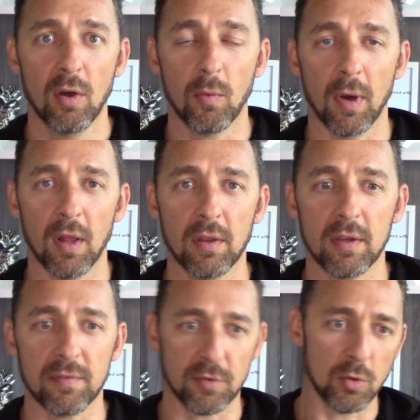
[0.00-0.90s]
Well,
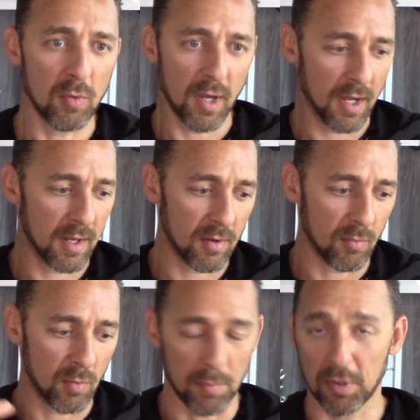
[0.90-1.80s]
if you had
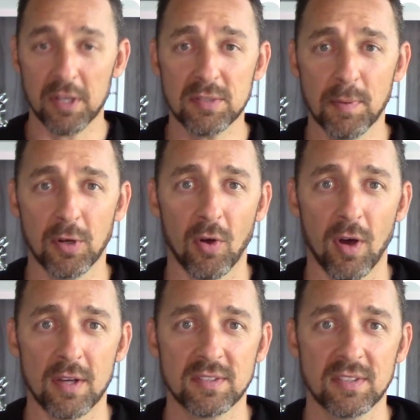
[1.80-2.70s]
replacement
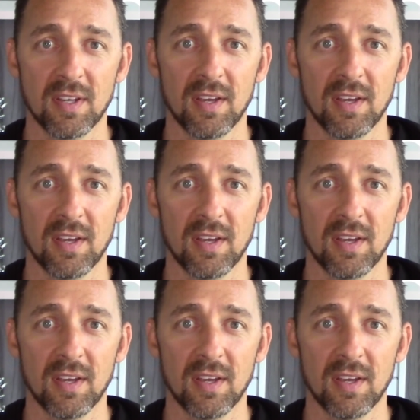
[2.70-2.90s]
costs,